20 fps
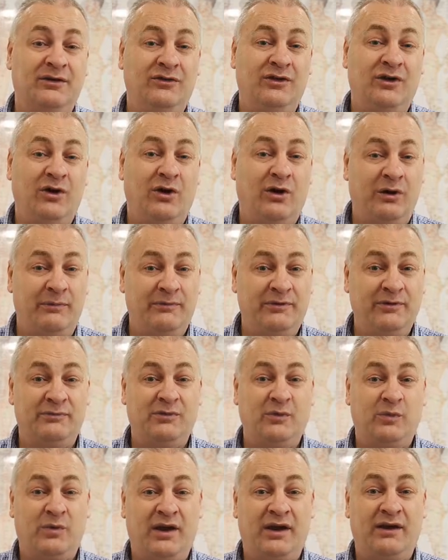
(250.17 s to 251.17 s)
The
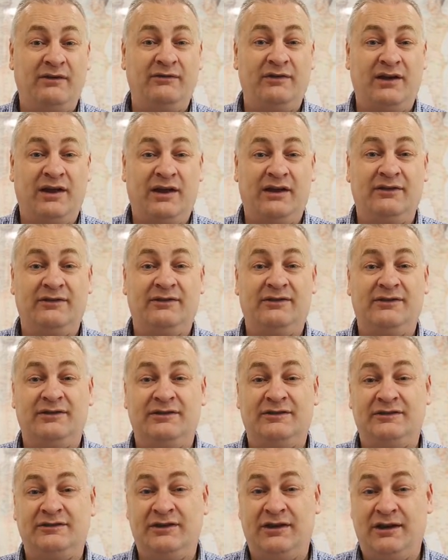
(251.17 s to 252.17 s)
optimum
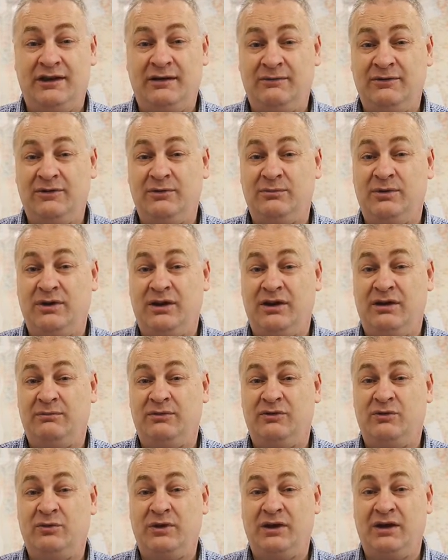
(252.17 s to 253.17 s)
wavelengths seem to be
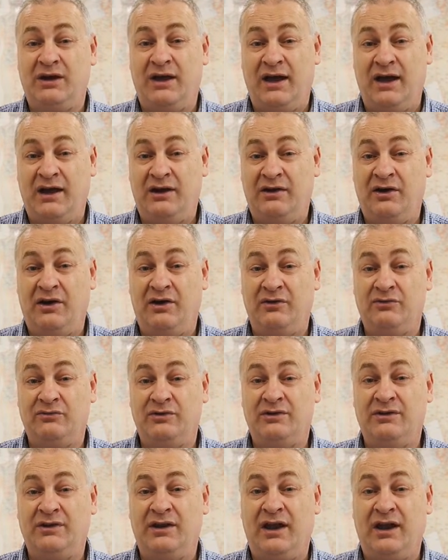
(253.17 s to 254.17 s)
between
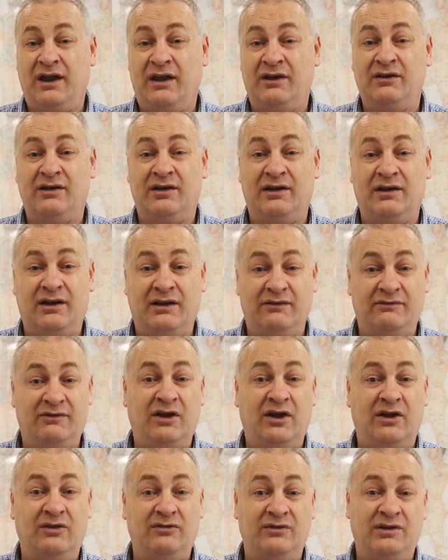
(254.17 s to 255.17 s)
800 and
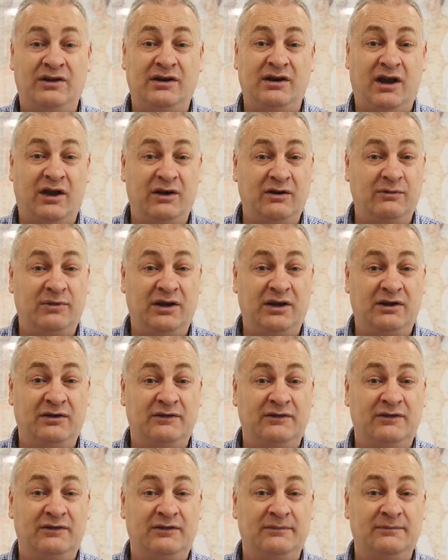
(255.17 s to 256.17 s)
1100
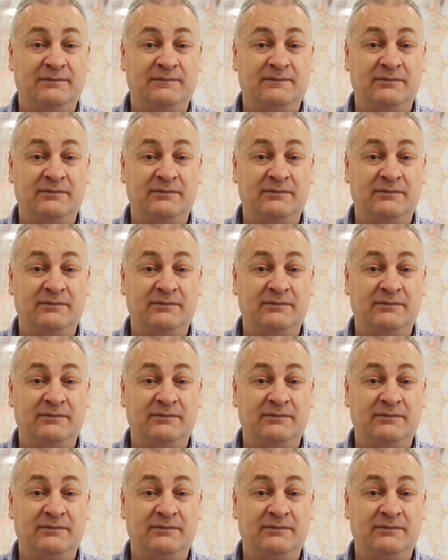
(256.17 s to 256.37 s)
nanometers.